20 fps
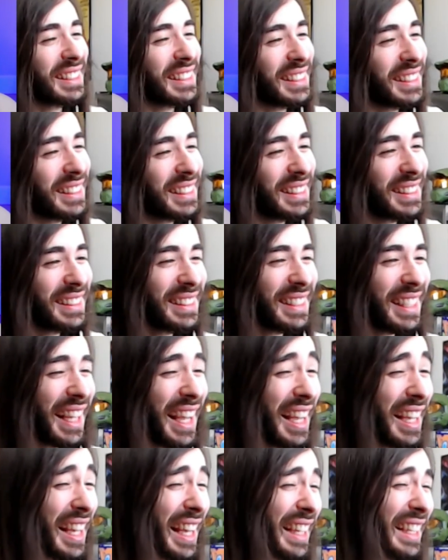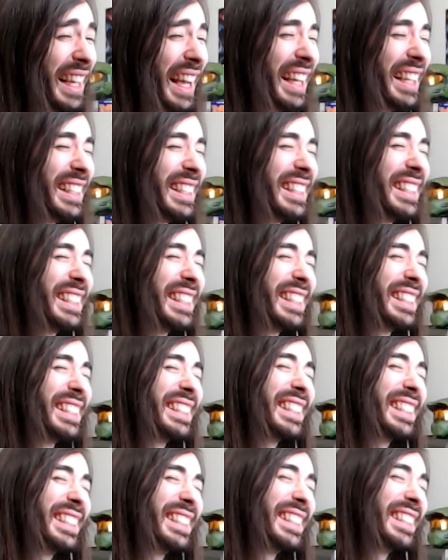
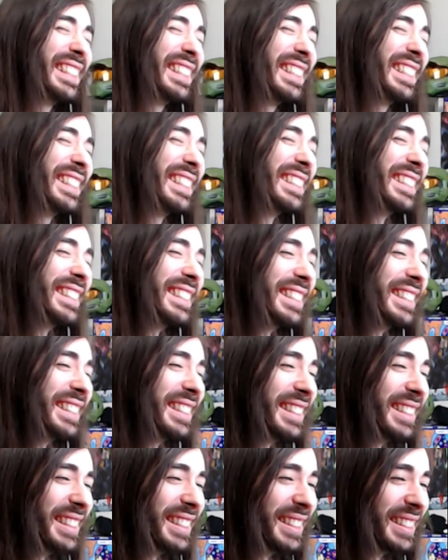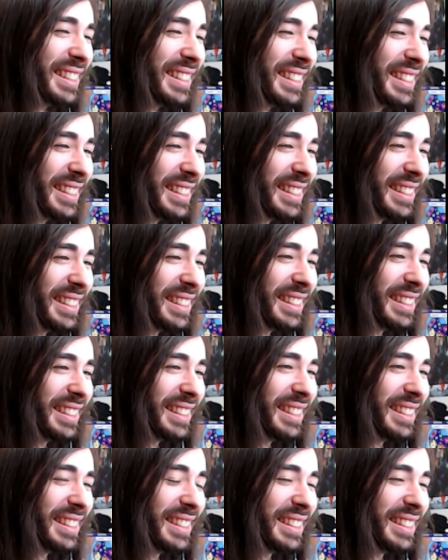
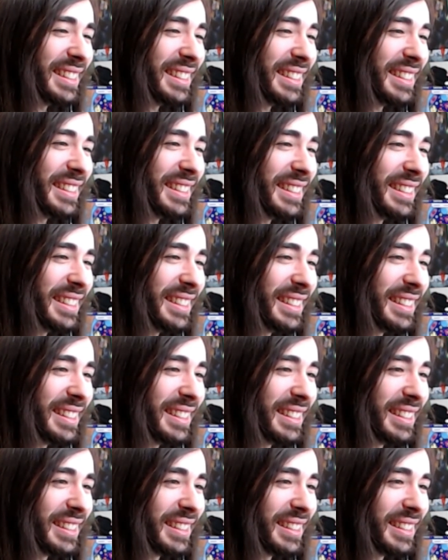This person isn't speaking.